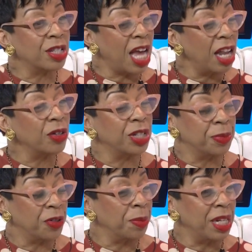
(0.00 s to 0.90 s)

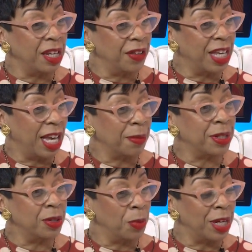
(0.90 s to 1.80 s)
scholarships for many of the camps
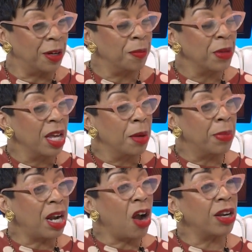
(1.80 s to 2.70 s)
as well,
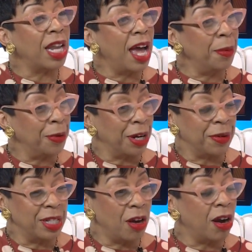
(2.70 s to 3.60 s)
but our
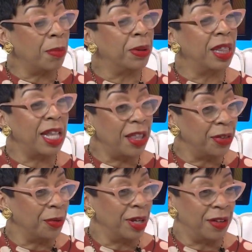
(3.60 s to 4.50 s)
libraries are a
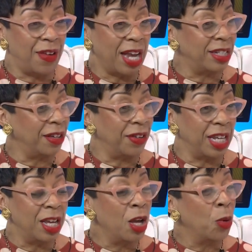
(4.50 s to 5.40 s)
plethora of
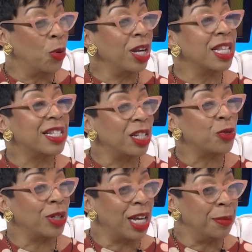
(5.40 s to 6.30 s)
activity. We're in the
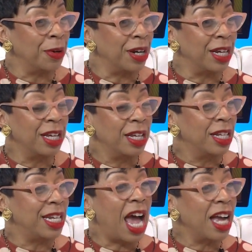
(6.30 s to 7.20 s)
Central Library,
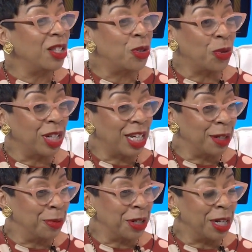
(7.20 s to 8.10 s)
9-story
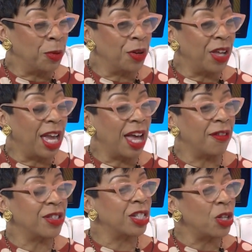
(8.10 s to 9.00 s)
library, where they
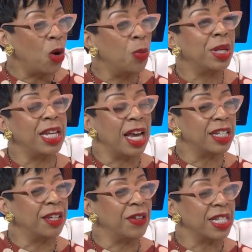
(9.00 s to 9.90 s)
have so many
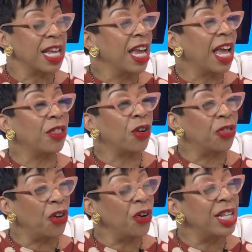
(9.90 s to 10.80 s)
activities, and there are
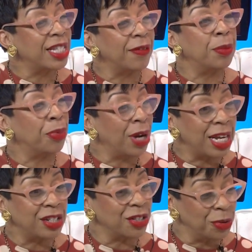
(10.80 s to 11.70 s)
37
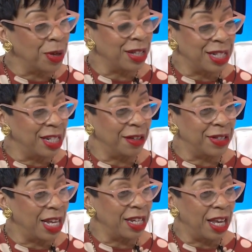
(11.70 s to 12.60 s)
branches around the city of
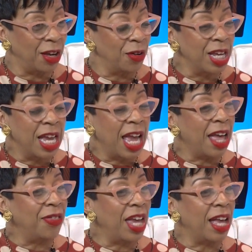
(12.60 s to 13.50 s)
San Diego,
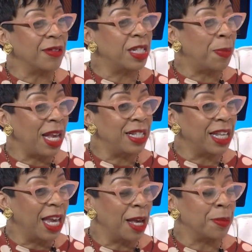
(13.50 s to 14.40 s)
and they have space
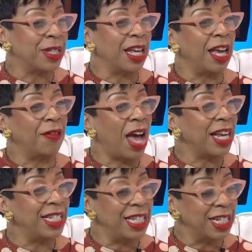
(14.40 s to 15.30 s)
camps, they have
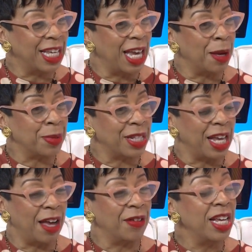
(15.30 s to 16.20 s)
idea camps, they
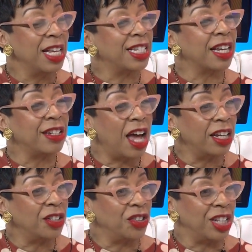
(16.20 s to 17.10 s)
have
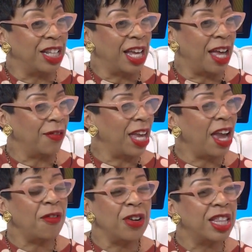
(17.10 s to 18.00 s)
technology, they have
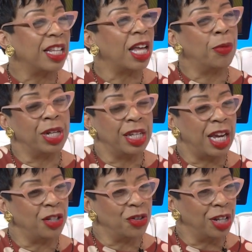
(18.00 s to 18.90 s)
everything that would
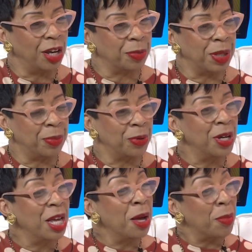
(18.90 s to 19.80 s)
engage your young people.
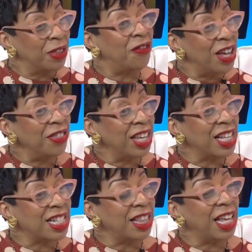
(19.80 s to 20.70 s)
But the fun thing
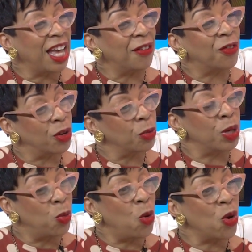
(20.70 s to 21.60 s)
is that they have
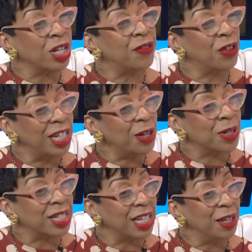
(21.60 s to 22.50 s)
rewards for
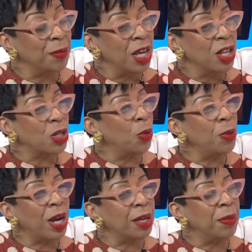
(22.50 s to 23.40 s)
literacy. So we
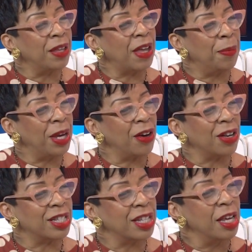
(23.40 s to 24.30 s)
recommend that
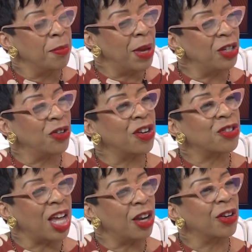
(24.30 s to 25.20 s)
parents make sure their
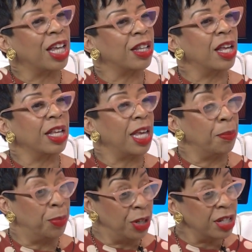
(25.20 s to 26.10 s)
scholar
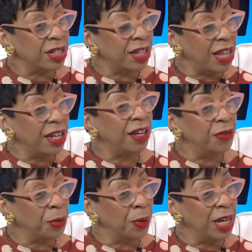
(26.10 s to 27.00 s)
get books that they love
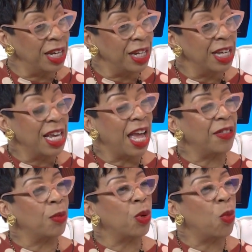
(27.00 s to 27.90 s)
to read, and
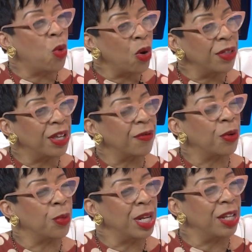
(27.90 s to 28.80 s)
then reward them for
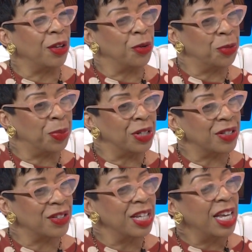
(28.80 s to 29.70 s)
reading those
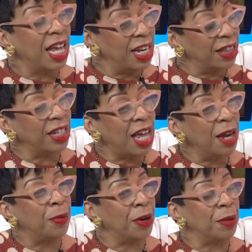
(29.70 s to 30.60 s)
books, and let the
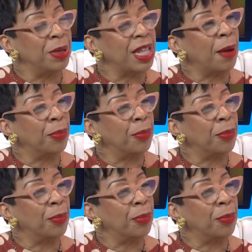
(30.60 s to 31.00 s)
library be that